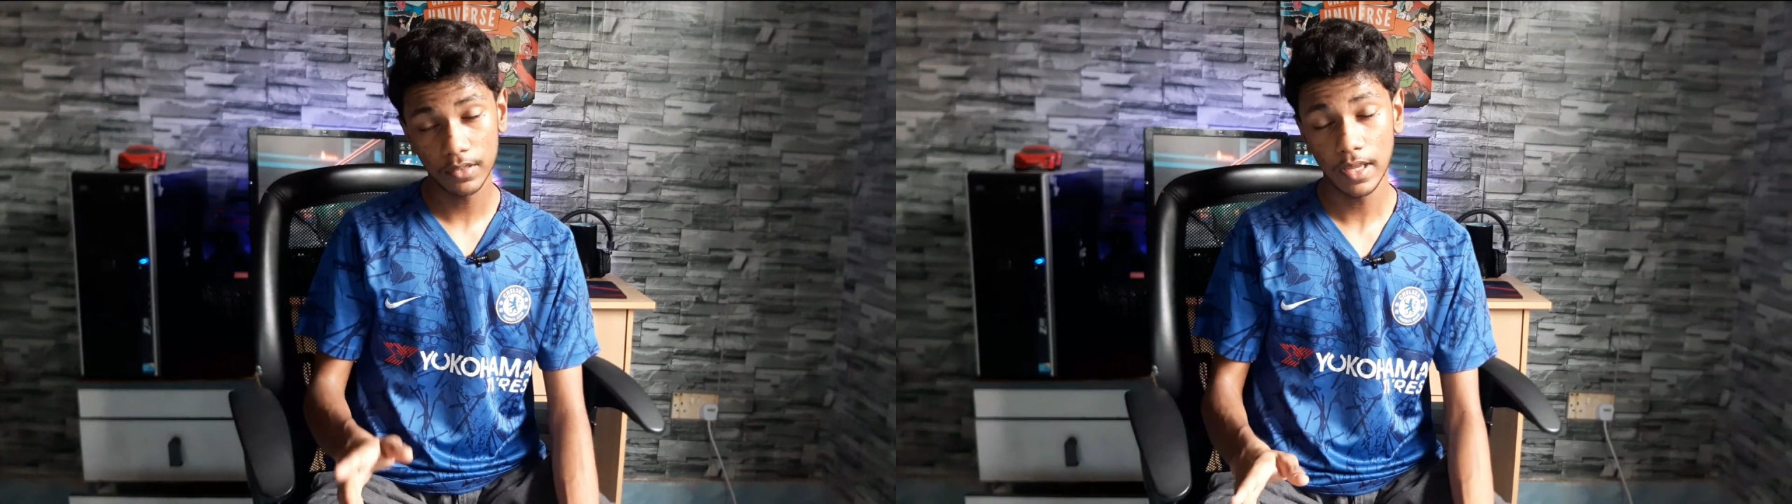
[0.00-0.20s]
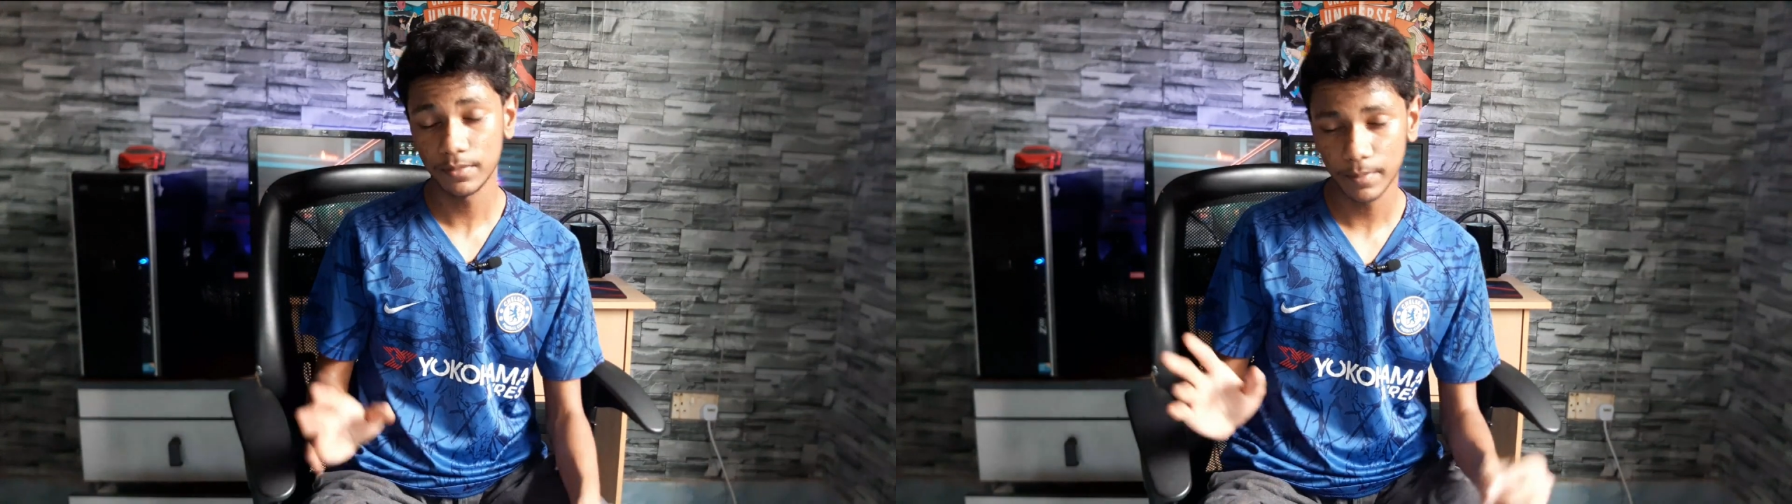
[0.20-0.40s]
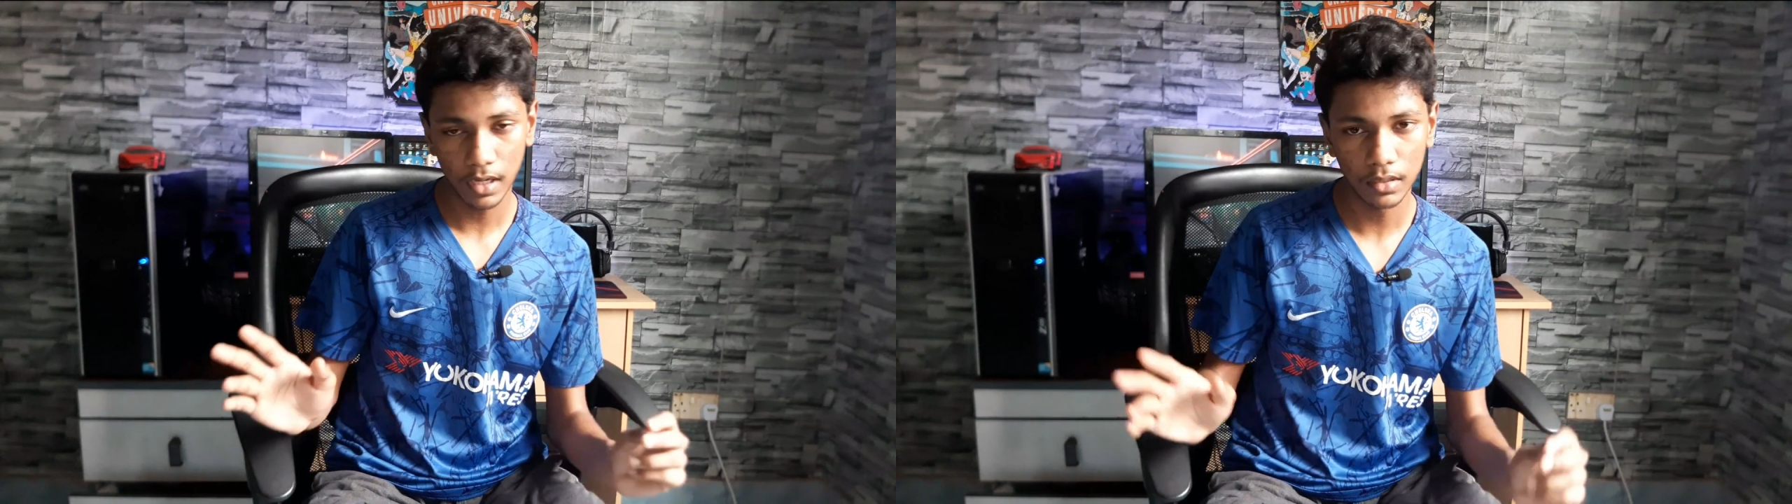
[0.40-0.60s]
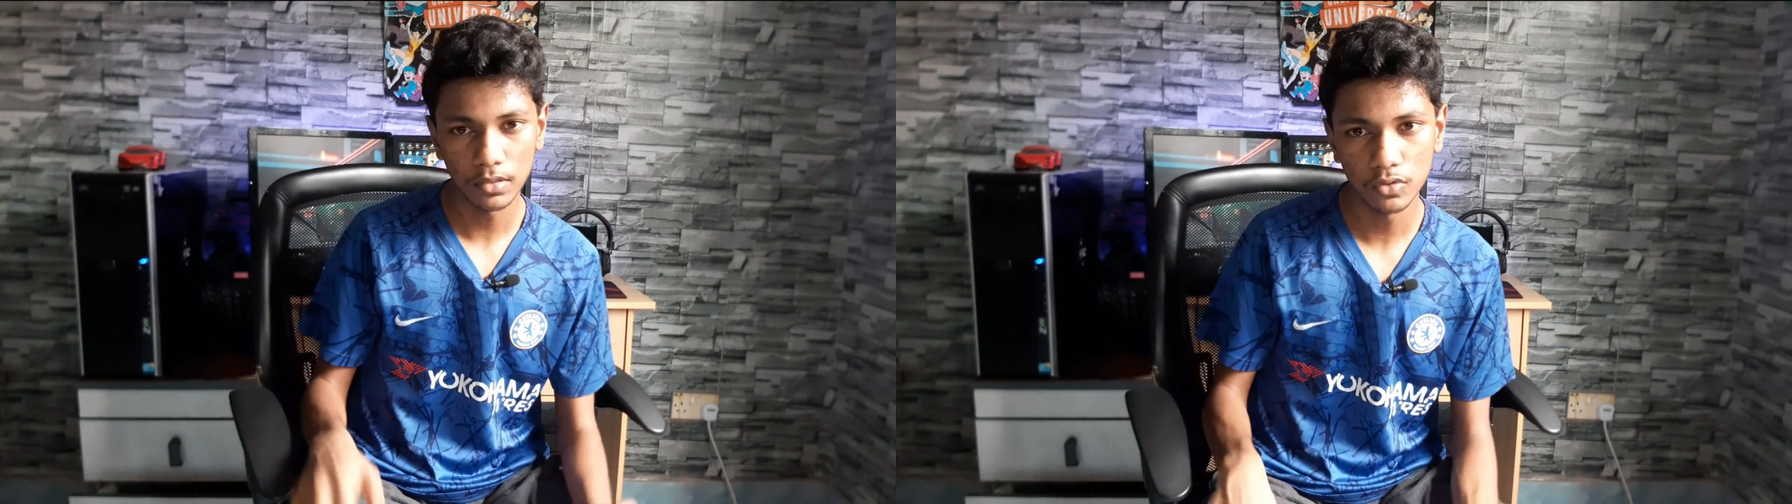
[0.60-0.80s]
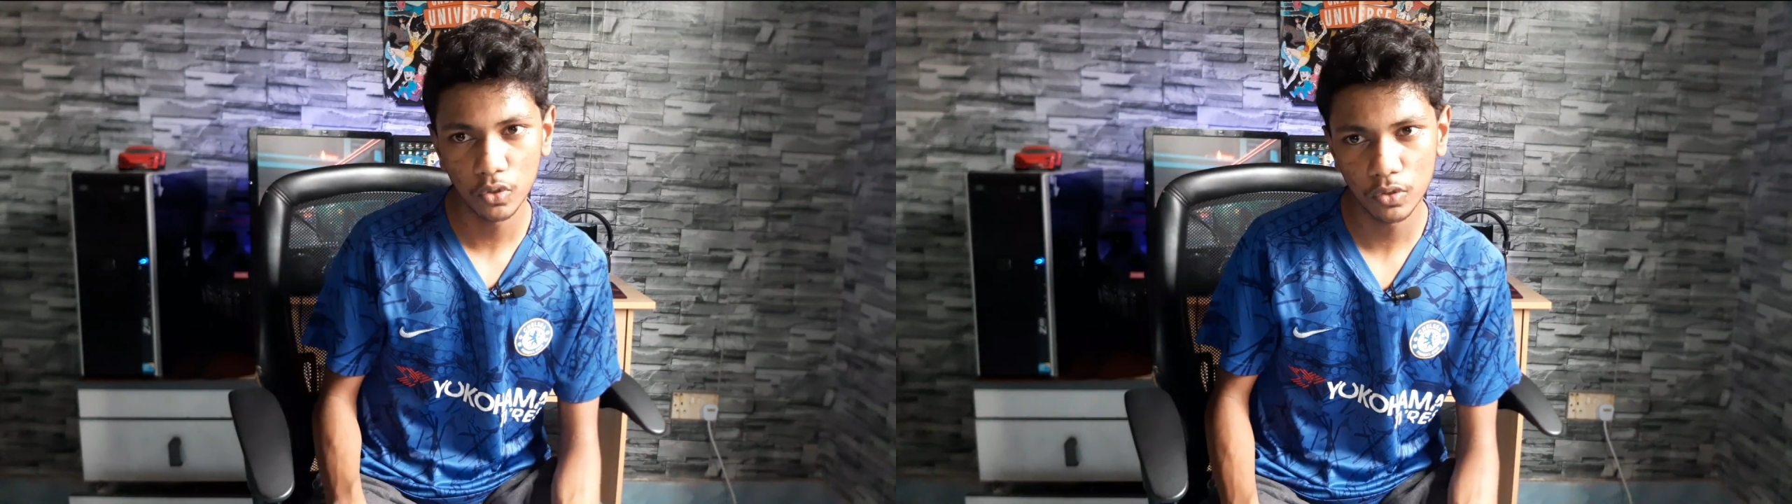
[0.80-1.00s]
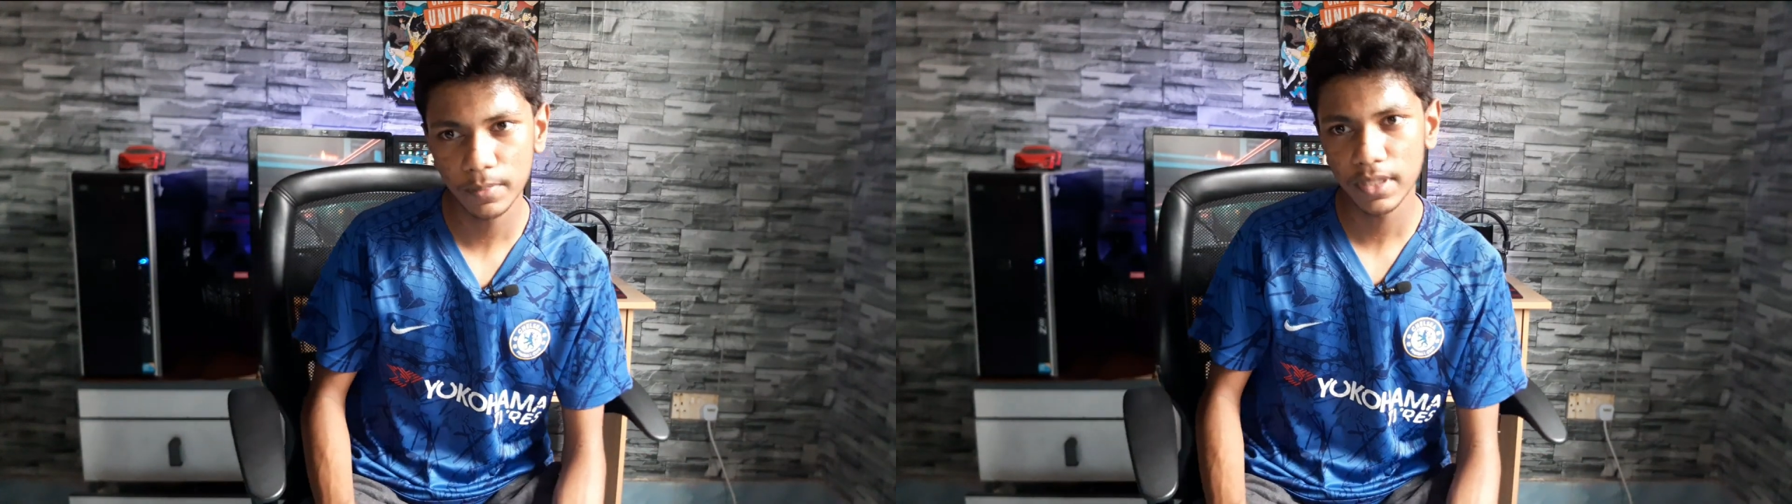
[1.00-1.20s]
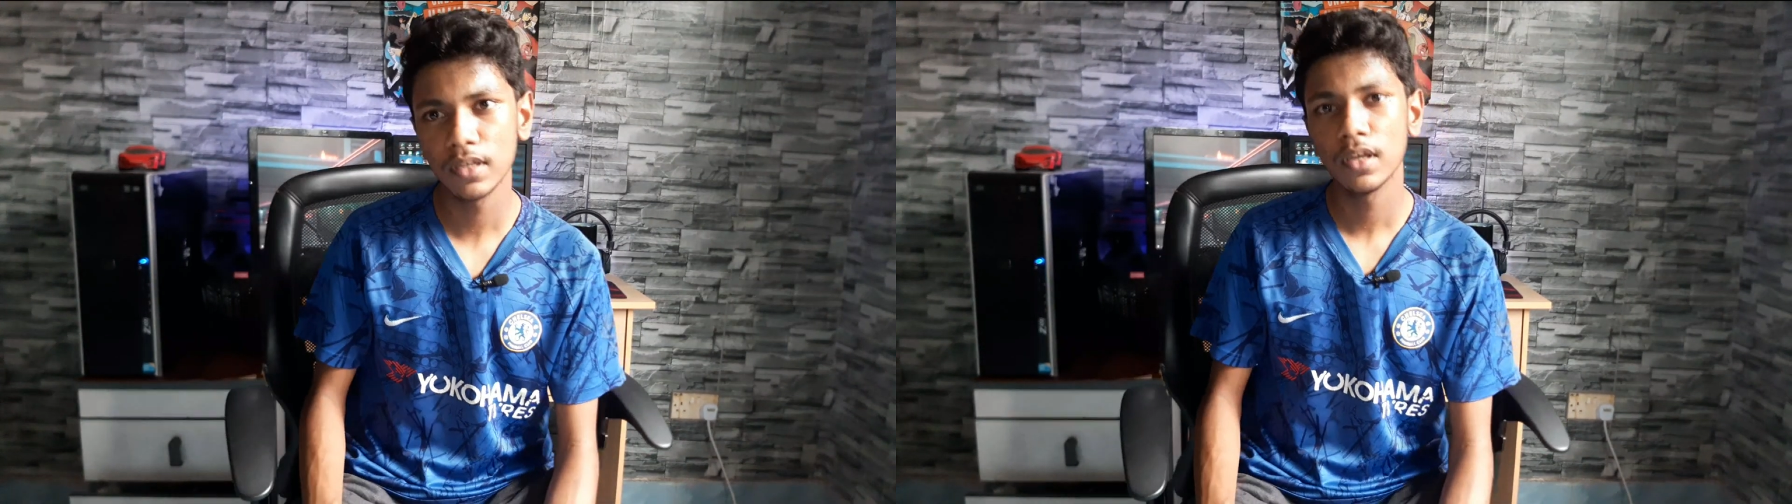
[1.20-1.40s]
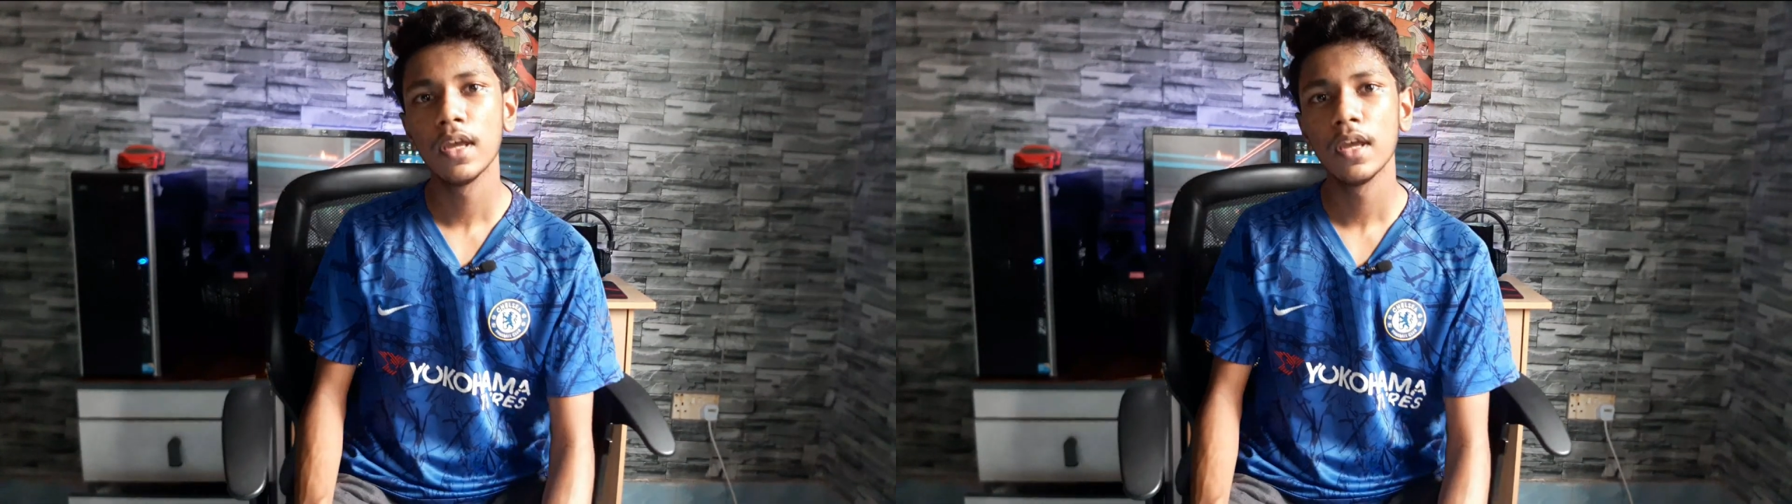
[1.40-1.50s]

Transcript: as my uncle told me,